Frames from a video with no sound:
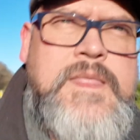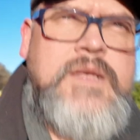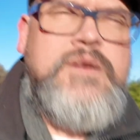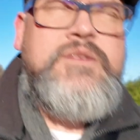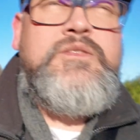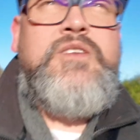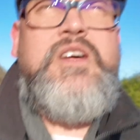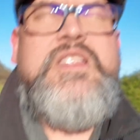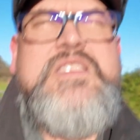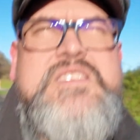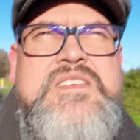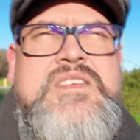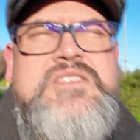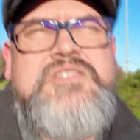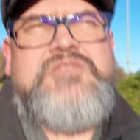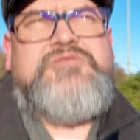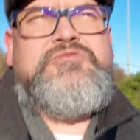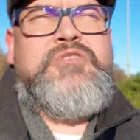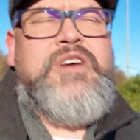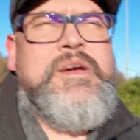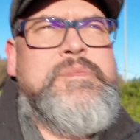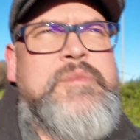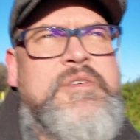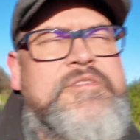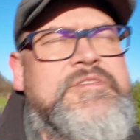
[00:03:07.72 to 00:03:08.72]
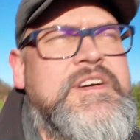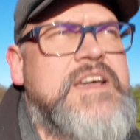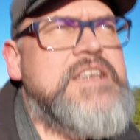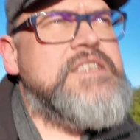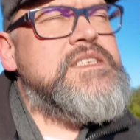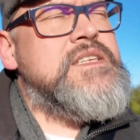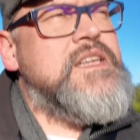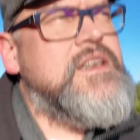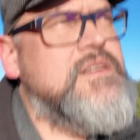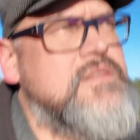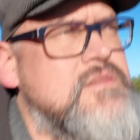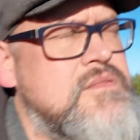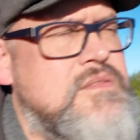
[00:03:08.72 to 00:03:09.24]
All right, the sun's right in my
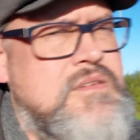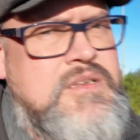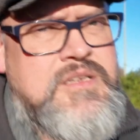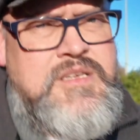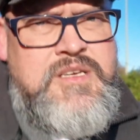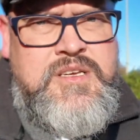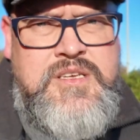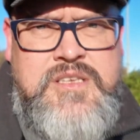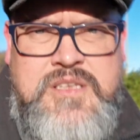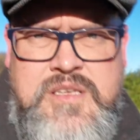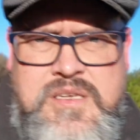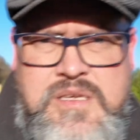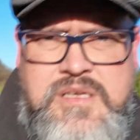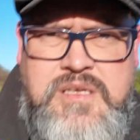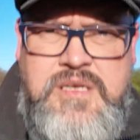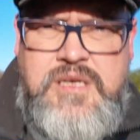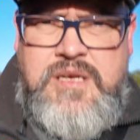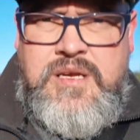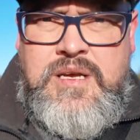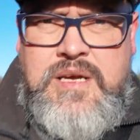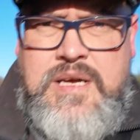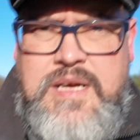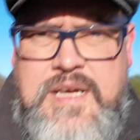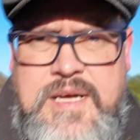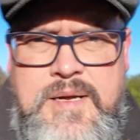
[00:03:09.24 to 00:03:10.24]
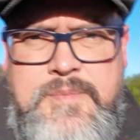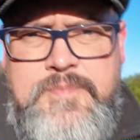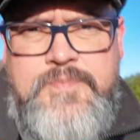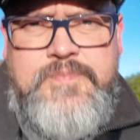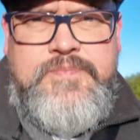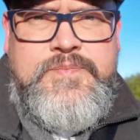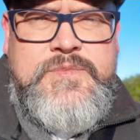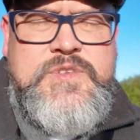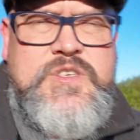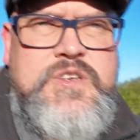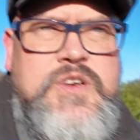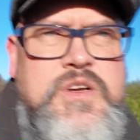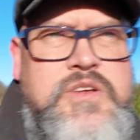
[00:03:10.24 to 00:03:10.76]
face now. So
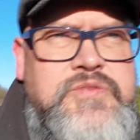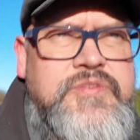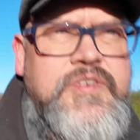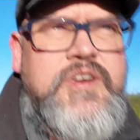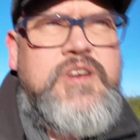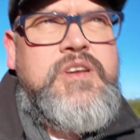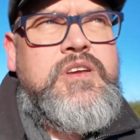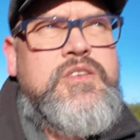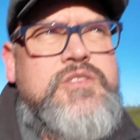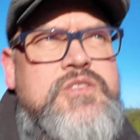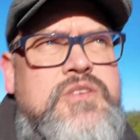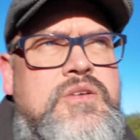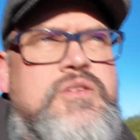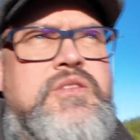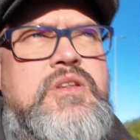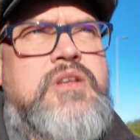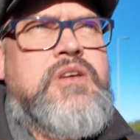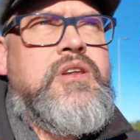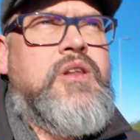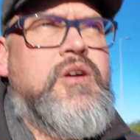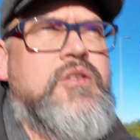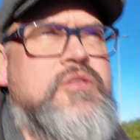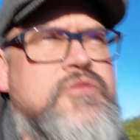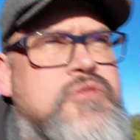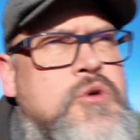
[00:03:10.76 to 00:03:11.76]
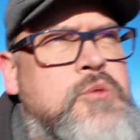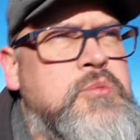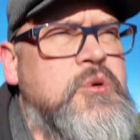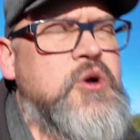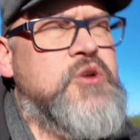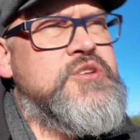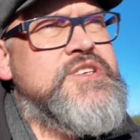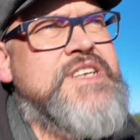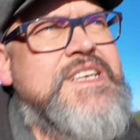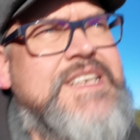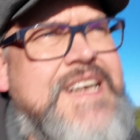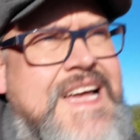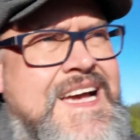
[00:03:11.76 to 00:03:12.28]
I'm going to focus on the long form
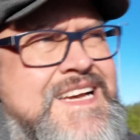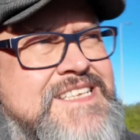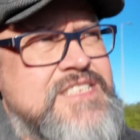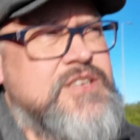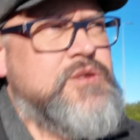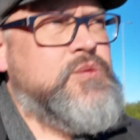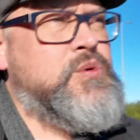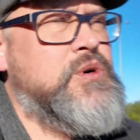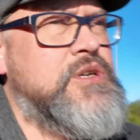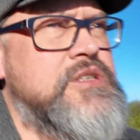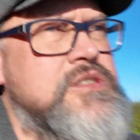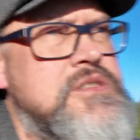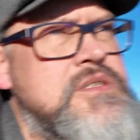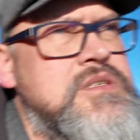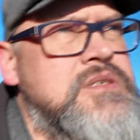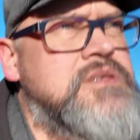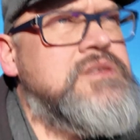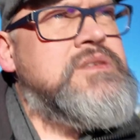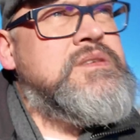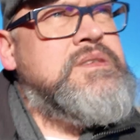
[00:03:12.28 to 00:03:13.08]
content as I was.